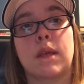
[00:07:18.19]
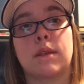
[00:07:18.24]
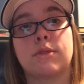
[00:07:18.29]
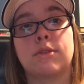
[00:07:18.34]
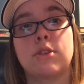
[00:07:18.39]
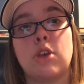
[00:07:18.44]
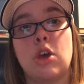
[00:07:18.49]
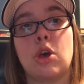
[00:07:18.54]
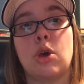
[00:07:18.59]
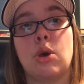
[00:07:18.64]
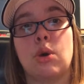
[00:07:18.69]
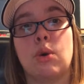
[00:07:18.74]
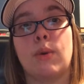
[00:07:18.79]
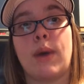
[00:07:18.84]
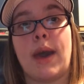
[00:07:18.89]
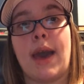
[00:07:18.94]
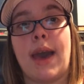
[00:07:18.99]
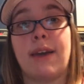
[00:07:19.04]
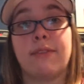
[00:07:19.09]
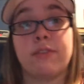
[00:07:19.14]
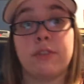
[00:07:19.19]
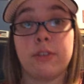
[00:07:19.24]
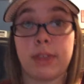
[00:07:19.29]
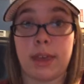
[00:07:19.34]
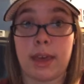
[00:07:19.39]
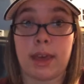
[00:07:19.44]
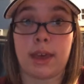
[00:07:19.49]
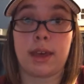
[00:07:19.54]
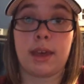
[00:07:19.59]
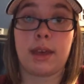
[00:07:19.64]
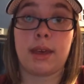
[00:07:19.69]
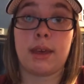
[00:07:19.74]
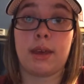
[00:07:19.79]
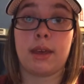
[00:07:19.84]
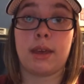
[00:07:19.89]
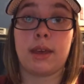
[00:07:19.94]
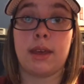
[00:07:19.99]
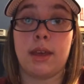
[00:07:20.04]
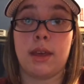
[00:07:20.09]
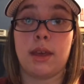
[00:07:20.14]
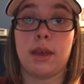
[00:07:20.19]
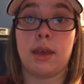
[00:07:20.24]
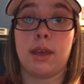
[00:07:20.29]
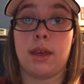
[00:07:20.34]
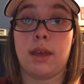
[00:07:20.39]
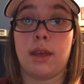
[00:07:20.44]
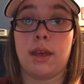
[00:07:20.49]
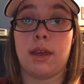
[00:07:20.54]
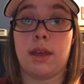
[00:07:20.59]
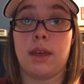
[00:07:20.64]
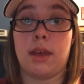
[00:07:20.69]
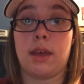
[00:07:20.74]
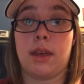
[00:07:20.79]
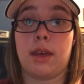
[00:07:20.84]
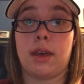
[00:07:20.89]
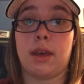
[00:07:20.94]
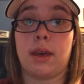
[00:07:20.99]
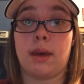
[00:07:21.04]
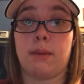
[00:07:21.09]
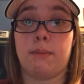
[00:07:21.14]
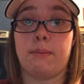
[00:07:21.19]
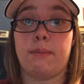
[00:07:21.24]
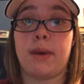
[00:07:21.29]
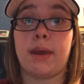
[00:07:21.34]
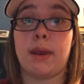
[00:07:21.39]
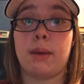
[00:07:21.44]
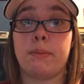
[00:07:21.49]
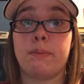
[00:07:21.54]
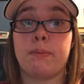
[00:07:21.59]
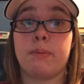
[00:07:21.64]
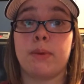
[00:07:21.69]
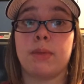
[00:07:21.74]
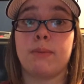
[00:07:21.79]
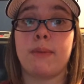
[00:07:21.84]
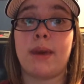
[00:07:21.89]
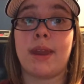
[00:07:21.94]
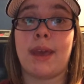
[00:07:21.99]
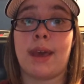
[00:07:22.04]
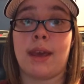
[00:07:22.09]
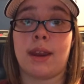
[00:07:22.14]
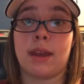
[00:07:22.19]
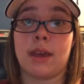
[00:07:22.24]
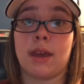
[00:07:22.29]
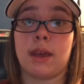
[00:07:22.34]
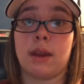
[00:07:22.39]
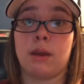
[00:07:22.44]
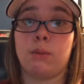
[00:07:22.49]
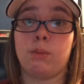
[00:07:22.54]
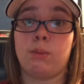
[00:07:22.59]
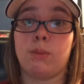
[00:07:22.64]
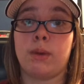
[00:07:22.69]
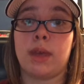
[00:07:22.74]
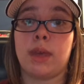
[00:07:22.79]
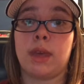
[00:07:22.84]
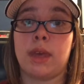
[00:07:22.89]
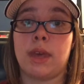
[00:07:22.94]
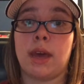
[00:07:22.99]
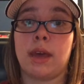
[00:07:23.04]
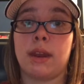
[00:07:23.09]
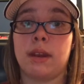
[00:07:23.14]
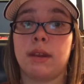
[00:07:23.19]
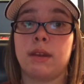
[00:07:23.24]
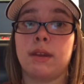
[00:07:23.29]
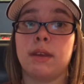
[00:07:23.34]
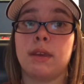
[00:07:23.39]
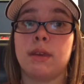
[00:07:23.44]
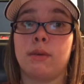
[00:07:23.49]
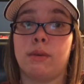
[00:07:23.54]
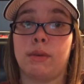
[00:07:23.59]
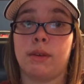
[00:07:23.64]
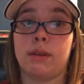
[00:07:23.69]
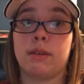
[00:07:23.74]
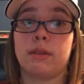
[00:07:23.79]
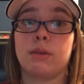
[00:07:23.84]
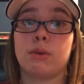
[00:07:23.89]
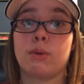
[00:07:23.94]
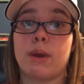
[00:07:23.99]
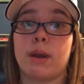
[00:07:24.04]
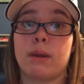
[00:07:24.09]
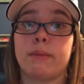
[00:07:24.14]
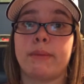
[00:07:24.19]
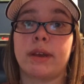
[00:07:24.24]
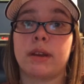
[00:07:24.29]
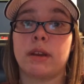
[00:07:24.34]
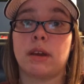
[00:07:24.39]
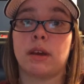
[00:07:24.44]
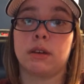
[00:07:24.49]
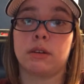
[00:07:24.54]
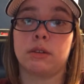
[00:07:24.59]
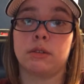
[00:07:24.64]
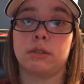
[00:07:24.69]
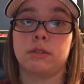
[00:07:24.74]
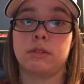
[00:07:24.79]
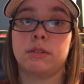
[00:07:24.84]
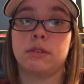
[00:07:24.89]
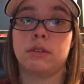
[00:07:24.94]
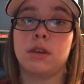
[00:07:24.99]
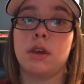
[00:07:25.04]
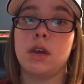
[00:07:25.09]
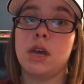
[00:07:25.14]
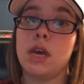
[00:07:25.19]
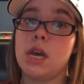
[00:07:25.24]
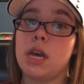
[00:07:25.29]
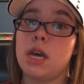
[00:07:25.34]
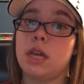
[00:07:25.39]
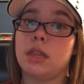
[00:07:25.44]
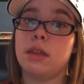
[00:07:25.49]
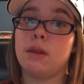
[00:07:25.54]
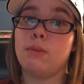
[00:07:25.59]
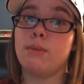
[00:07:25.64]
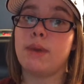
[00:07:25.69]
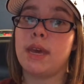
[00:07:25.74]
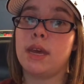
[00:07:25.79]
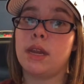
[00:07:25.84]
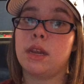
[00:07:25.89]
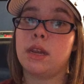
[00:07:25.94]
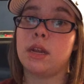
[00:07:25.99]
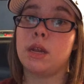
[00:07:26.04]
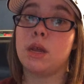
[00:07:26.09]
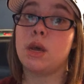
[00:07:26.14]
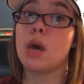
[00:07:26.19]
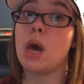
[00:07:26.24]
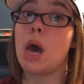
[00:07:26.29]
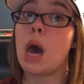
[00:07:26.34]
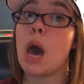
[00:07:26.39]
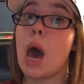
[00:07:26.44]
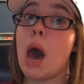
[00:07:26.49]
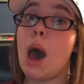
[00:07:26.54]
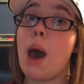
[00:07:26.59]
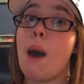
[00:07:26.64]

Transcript: so after that, um, met up with my dad again and we headed to Union Square McDonald's. And then we headed to